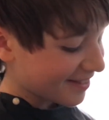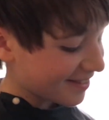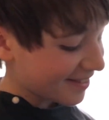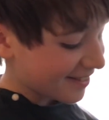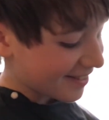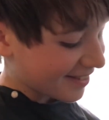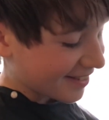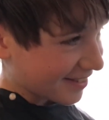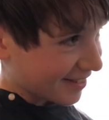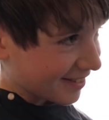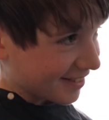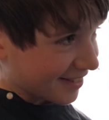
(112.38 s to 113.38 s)

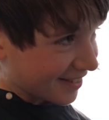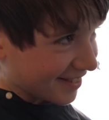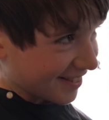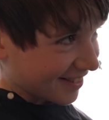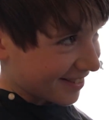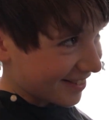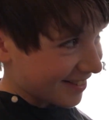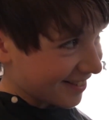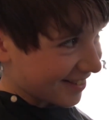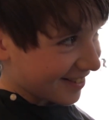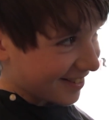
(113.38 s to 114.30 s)
No one is speaking in this clip.